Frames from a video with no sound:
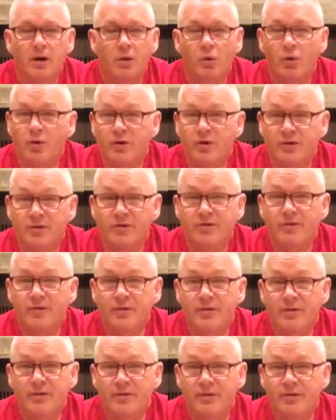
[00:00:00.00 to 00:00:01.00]
Well, goodness,
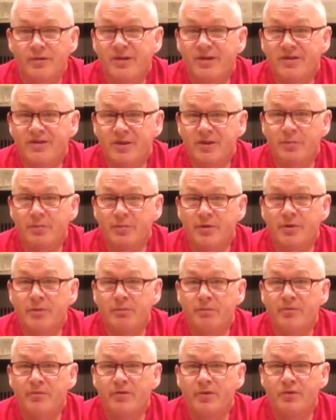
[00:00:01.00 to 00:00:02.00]
these
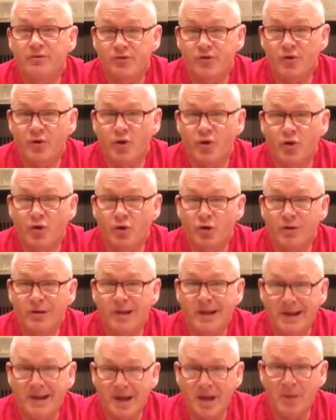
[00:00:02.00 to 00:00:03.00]
symptoms sure look
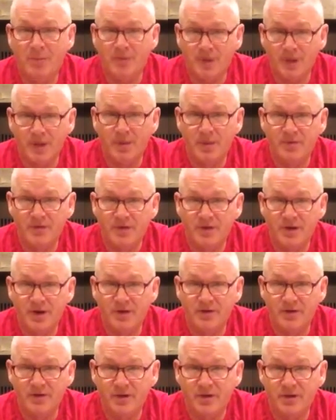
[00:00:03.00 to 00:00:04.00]
like epilepsy,
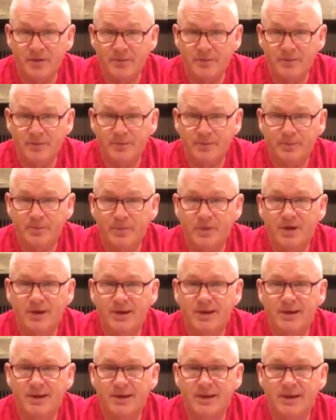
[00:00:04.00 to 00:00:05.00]
doesn't it?
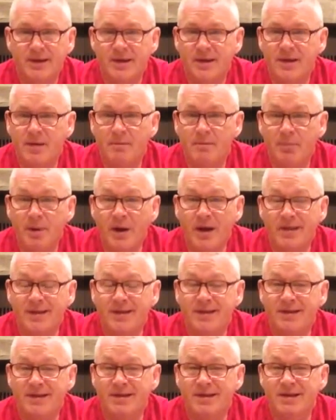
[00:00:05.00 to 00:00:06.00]
But
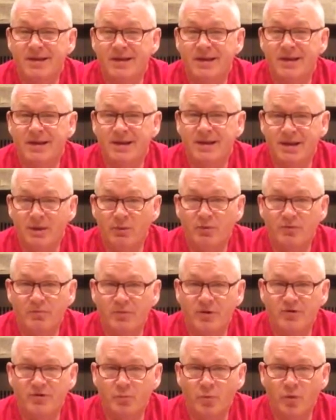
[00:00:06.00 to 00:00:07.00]
it was
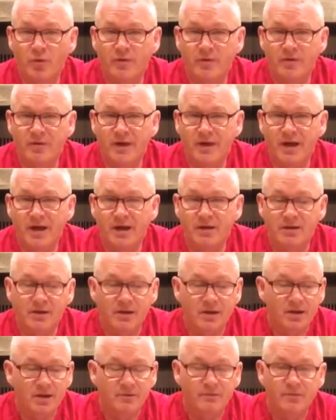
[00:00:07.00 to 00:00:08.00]
much more than that.
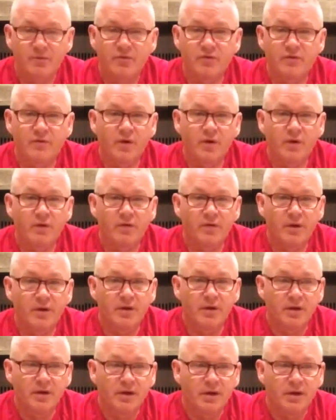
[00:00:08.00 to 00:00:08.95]
First of all, the